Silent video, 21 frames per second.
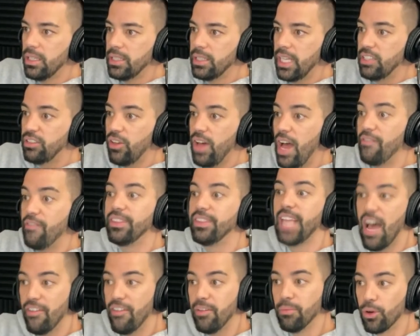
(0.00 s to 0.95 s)
They still have
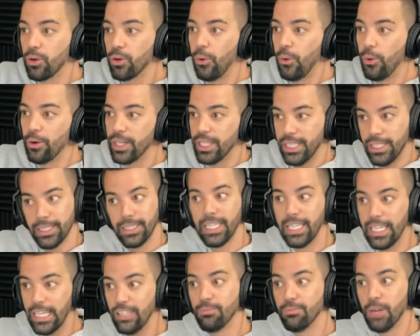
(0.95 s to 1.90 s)
Devin McCourty.
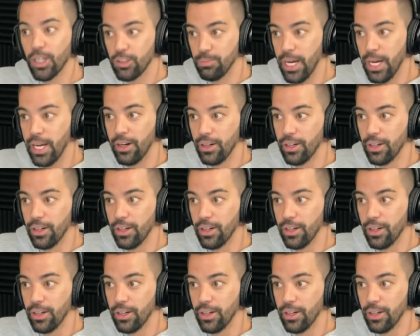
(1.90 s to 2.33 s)
He's much better.